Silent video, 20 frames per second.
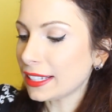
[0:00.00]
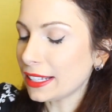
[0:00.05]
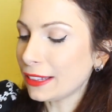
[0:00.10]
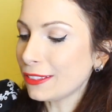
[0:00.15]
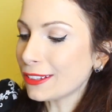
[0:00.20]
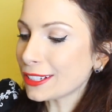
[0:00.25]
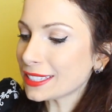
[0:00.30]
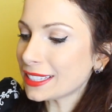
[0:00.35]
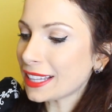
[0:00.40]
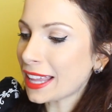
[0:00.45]
It
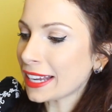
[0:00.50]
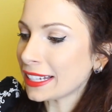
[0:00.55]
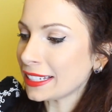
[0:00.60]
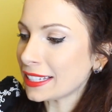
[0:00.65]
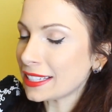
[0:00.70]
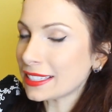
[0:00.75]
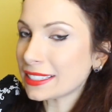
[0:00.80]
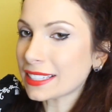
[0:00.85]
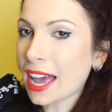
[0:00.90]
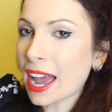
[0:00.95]
looks like
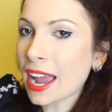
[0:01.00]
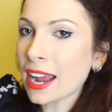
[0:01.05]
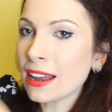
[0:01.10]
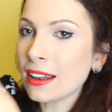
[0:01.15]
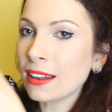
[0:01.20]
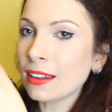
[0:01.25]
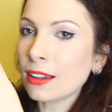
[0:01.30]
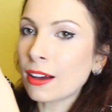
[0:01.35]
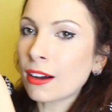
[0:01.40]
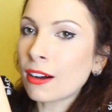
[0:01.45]
this. I
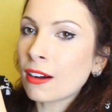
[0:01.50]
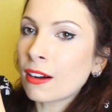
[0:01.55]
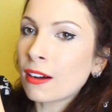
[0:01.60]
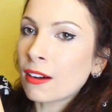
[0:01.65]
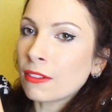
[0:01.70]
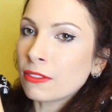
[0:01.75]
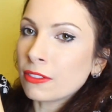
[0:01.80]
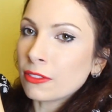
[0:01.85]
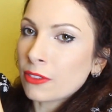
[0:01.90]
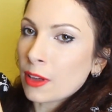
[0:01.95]

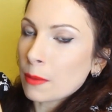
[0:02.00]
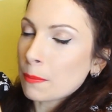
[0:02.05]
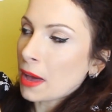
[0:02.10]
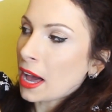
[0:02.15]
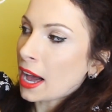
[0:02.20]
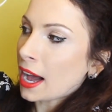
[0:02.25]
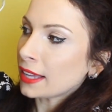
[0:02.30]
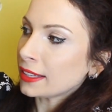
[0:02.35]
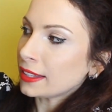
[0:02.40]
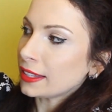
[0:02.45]
love the
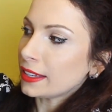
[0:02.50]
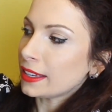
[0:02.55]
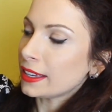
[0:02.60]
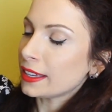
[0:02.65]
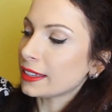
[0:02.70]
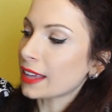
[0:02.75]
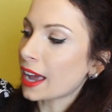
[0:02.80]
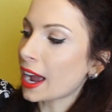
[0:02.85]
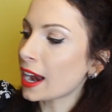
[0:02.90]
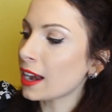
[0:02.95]

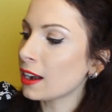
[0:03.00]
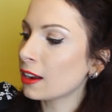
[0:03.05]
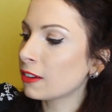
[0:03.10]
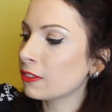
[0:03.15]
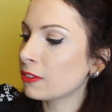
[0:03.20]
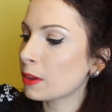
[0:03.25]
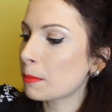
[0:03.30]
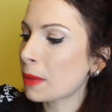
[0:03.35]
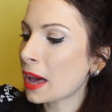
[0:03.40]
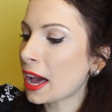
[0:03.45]
pattern. I
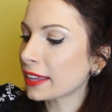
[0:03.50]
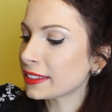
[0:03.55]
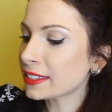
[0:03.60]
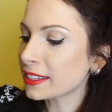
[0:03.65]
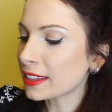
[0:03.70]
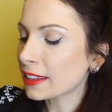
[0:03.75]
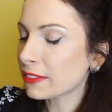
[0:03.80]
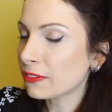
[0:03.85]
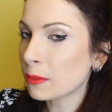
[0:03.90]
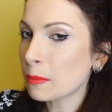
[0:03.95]
love the
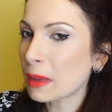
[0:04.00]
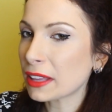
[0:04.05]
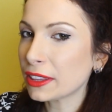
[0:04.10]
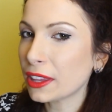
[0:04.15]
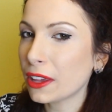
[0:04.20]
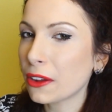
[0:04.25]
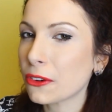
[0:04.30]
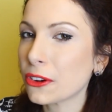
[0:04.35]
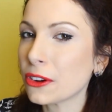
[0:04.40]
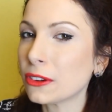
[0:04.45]
pattern and the
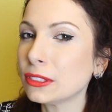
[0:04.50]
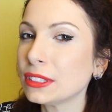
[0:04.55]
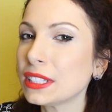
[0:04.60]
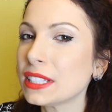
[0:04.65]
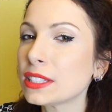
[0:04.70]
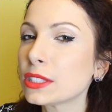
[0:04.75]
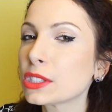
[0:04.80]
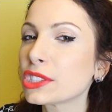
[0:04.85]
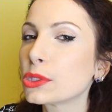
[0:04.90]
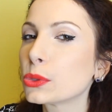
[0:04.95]
material.
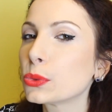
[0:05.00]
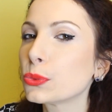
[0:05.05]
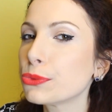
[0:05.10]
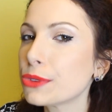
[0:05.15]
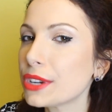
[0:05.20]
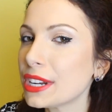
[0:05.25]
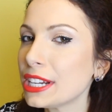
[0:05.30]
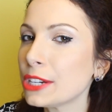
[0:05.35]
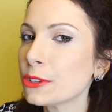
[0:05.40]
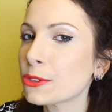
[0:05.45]
This
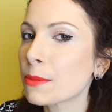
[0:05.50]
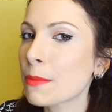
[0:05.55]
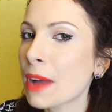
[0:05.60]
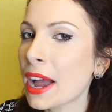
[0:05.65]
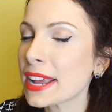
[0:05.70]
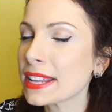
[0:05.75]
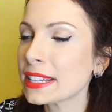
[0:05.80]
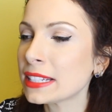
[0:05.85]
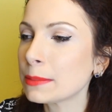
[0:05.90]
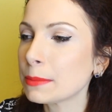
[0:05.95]
really
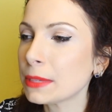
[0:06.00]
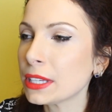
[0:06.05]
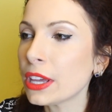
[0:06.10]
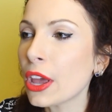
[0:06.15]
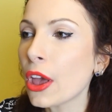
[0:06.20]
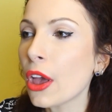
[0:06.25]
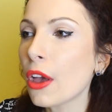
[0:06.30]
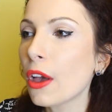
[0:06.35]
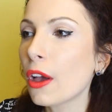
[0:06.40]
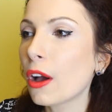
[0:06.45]
reminds me
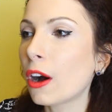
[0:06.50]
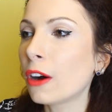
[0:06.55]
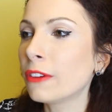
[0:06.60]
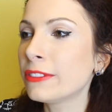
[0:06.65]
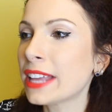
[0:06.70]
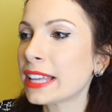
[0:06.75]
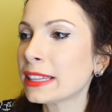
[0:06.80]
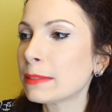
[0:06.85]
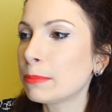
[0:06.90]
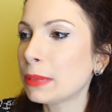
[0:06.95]

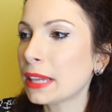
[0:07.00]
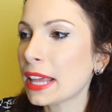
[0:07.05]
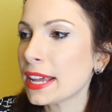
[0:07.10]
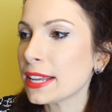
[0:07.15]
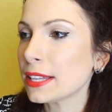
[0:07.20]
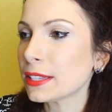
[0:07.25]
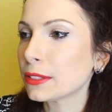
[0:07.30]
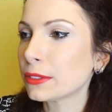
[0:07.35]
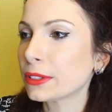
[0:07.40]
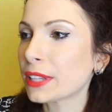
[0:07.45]
of that
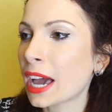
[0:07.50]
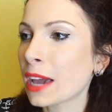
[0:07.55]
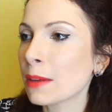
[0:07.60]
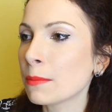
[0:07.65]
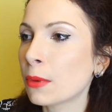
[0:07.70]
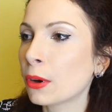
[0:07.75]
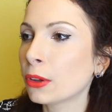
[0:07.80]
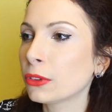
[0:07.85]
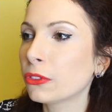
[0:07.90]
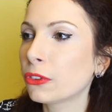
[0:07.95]
playsuit I
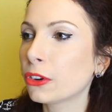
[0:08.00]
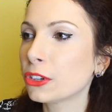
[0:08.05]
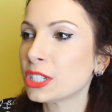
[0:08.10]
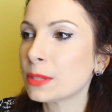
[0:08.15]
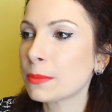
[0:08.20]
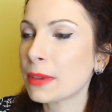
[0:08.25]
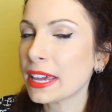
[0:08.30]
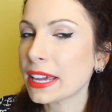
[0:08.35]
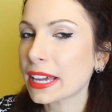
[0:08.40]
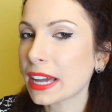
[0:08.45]
bought for
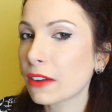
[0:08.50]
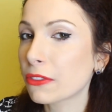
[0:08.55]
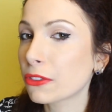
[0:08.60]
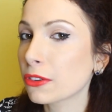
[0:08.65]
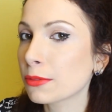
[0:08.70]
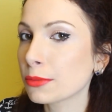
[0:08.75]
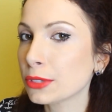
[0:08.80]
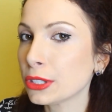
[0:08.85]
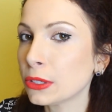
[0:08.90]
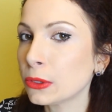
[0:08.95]
Jamaica
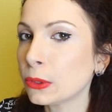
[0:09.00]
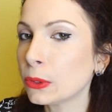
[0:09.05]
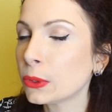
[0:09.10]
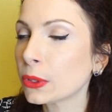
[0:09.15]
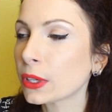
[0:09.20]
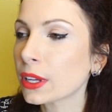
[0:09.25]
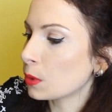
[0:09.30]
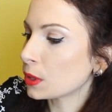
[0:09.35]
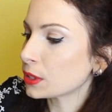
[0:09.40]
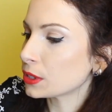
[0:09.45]
from New
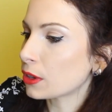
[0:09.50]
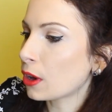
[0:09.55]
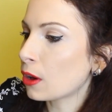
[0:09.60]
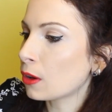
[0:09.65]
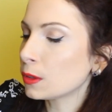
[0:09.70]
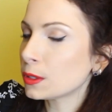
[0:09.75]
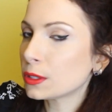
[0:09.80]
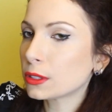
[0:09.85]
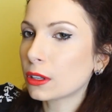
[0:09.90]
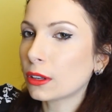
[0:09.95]
Look. It was
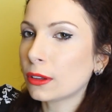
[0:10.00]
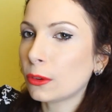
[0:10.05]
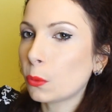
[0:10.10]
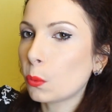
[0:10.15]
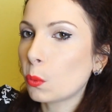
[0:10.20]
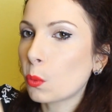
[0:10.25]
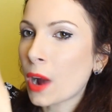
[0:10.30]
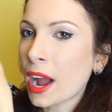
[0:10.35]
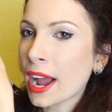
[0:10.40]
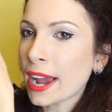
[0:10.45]
also
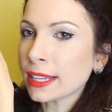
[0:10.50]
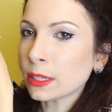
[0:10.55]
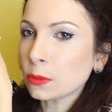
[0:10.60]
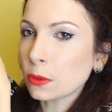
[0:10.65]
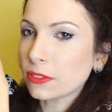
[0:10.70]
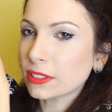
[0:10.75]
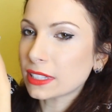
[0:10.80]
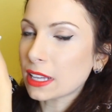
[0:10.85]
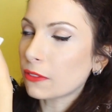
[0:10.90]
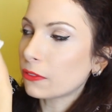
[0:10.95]
white
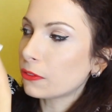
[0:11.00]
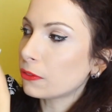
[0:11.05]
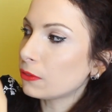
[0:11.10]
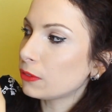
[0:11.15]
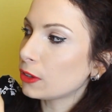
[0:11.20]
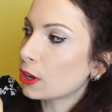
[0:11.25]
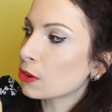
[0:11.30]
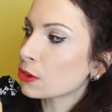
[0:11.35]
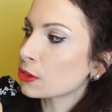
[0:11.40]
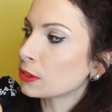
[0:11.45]
with some
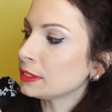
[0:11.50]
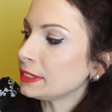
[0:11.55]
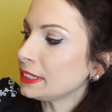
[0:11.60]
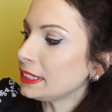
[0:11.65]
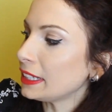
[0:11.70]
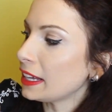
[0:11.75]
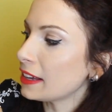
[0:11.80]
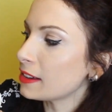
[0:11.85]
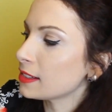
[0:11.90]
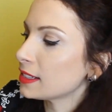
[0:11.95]
floral
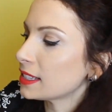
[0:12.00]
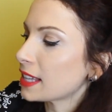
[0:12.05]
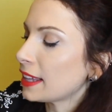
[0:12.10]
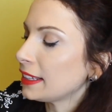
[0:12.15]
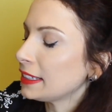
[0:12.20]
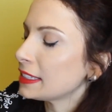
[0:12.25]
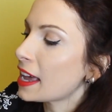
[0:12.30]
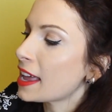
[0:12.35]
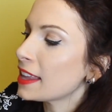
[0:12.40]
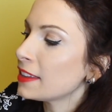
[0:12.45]
details
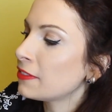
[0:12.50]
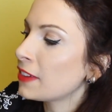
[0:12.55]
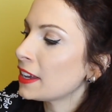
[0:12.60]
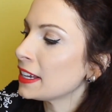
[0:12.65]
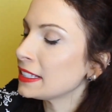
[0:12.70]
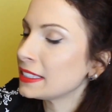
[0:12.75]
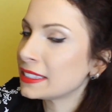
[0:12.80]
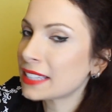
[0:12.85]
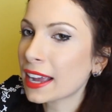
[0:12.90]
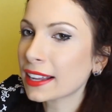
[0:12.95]
and had the
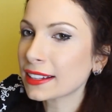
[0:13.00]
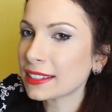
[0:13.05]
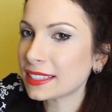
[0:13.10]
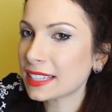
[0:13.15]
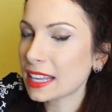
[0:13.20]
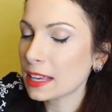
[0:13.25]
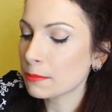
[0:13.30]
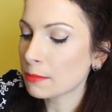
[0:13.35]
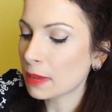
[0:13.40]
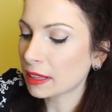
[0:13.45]
exact
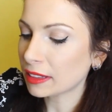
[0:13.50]
same